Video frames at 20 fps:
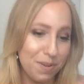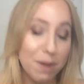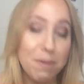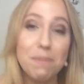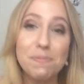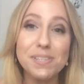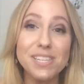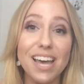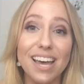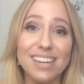I'm
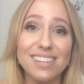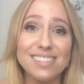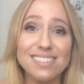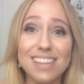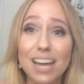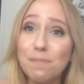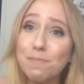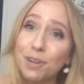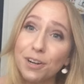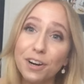obsessed.
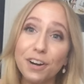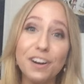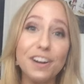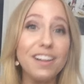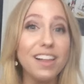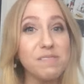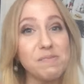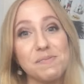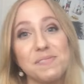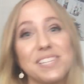I'm a
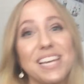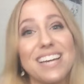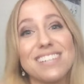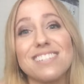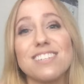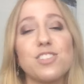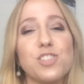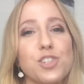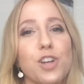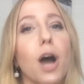girl. I'm
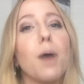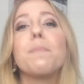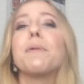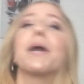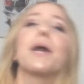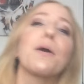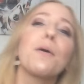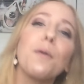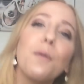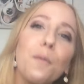obsessed with
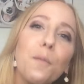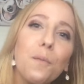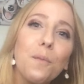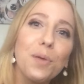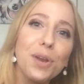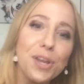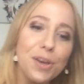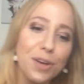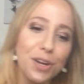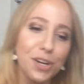shopping.
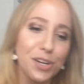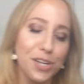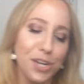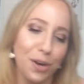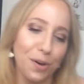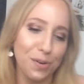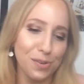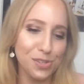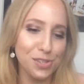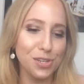What are you gonna
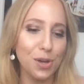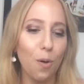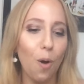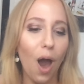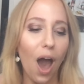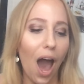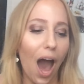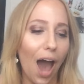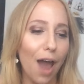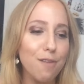do? So
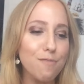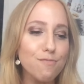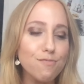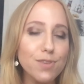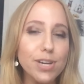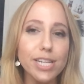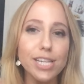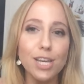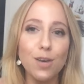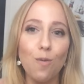I
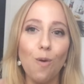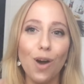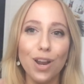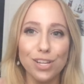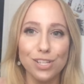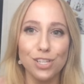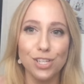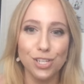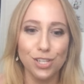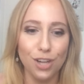really
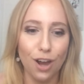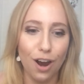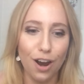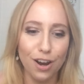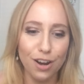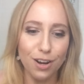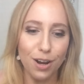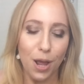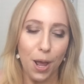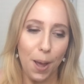wanted to
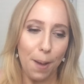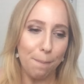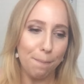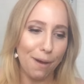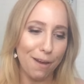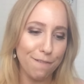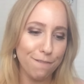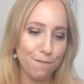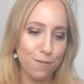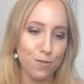start
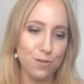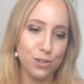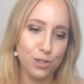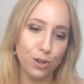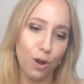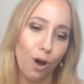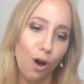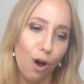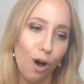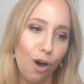my first
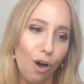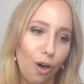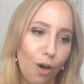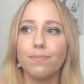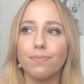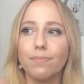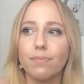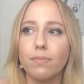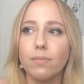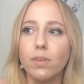haul.
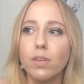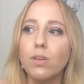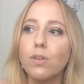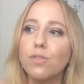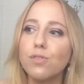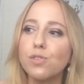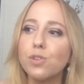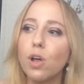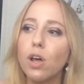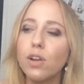You
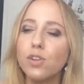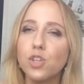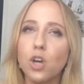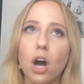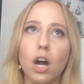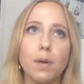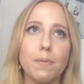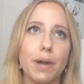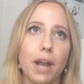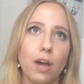know, there's a lot of
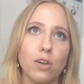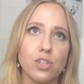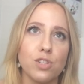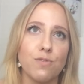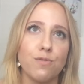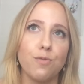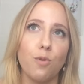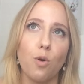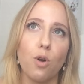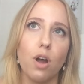talk about how
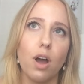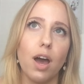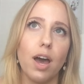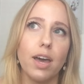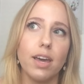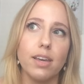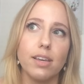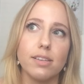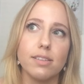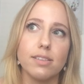Sephora
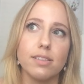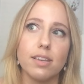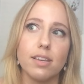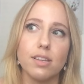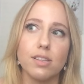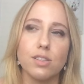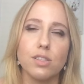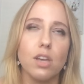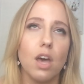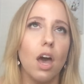
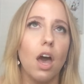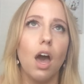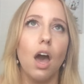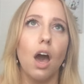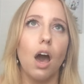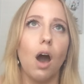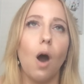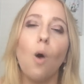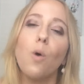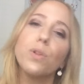is
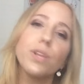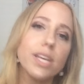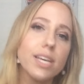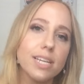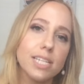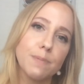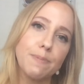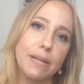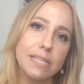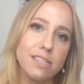only
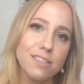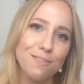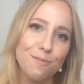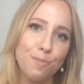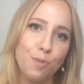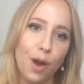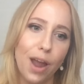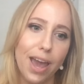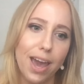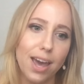
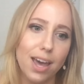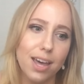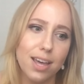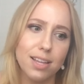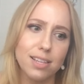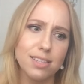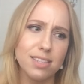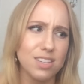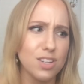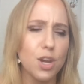expensive
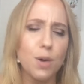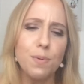brands and